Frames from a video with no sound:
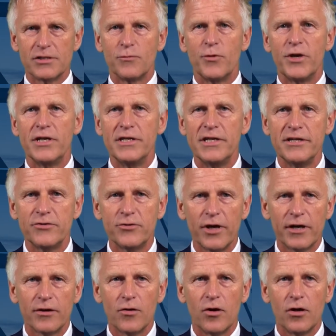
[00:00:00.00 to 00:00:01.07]
we need to
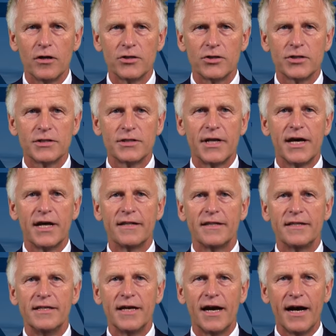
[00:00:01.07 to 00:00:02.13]
acknowledge that
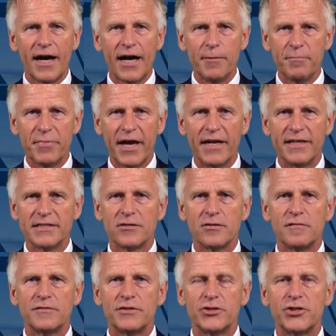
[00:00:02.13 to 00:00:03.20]
the high pace
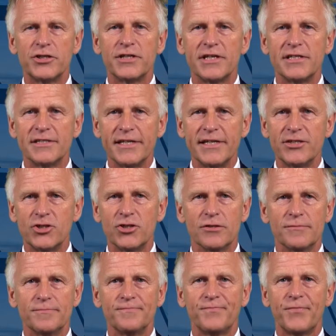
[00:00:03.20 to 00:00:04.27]
of digitization.
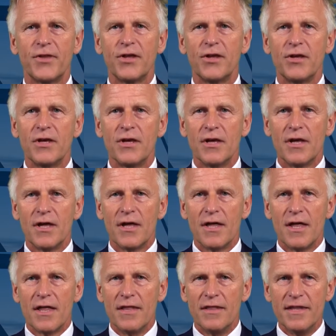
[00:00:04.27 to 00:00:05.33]

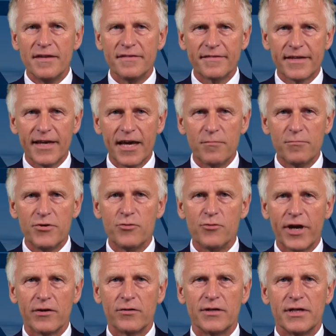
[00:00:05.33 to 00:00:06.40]
This can be
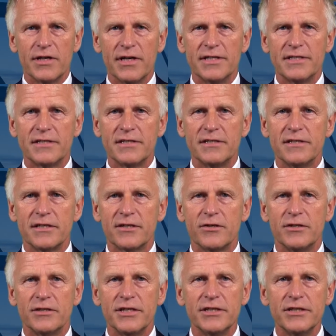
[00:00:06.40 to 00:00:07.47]
recognized in the
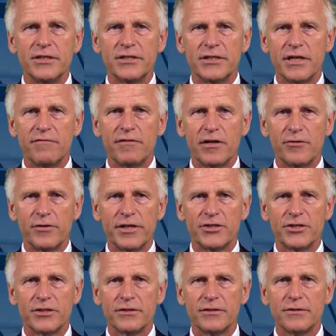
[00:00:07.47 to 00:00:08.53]
continuous
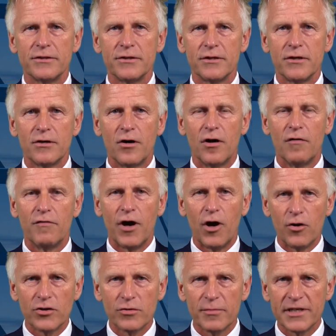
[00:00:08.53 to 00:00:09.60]
evaluation of
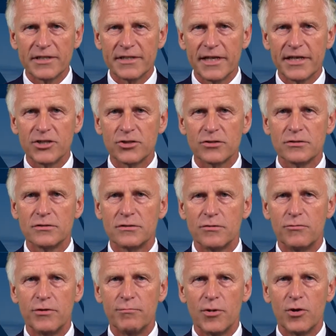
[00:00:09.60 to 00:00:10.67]
automation,
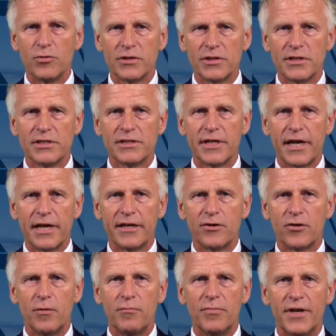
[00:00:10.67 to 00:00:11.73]
remoteness and
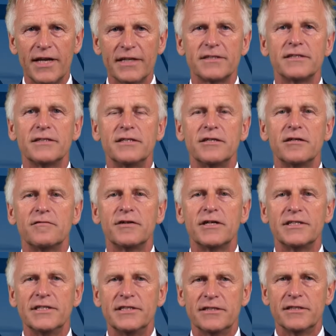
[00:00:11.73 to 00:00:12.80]
complexity of
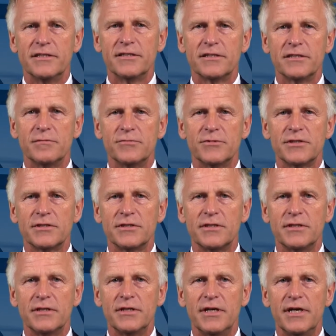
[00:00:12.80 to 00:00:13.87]
IT systems.
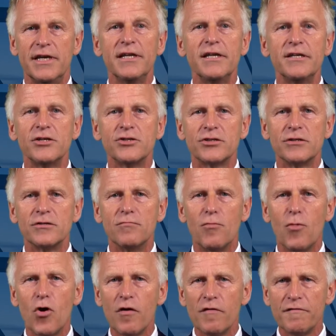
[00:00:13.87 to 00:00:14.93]
In addition,
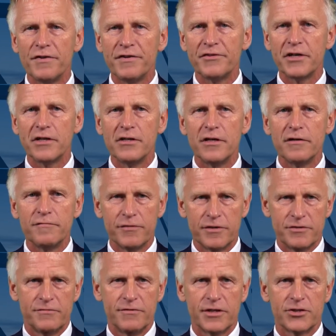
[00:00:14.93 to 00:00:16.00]
more physical
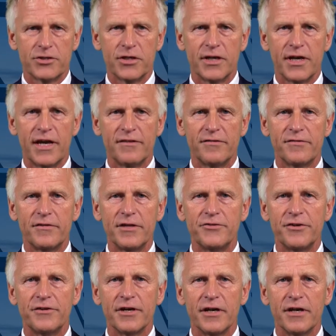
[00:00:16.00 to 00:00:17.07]
infrastructure gets
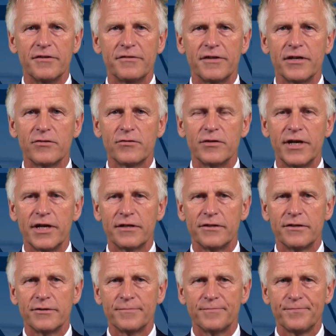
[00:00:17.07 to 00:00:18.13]
digitized and
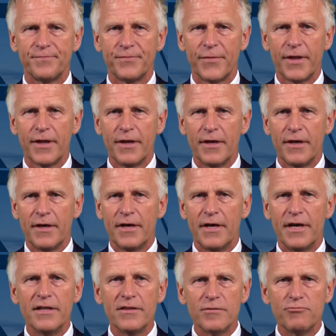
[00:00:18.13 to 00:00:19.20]
connected,
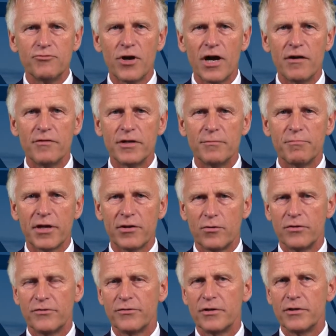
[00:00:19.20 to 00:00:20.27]
in the private but
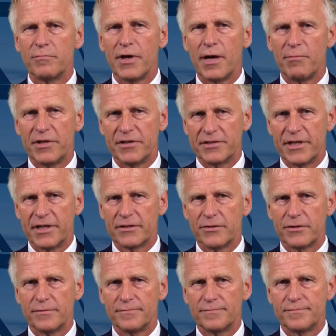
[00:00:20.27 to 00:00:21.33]
also in the public sector.
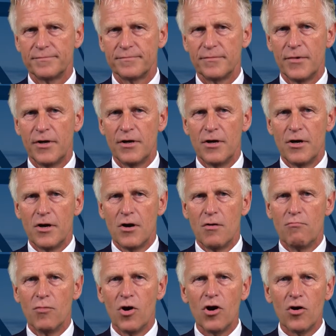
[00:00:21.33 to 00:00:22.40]

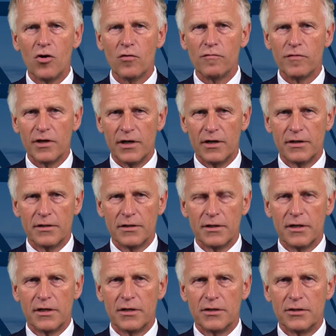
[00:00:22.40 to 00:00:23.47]
Moreover,
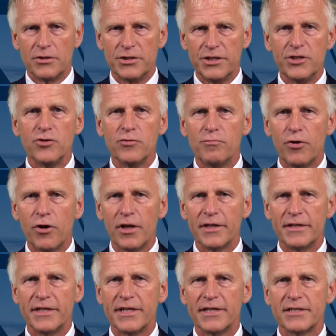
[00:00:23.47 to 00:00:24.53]

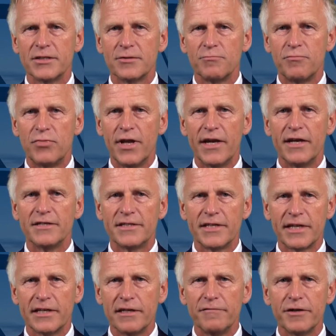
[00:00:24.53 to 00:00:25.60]
geopolitics play a
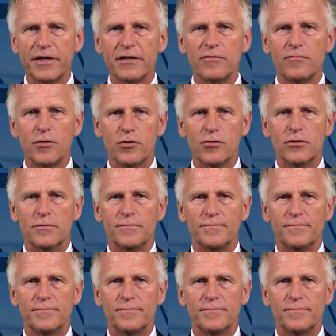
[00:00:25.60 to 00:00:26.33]
significant role.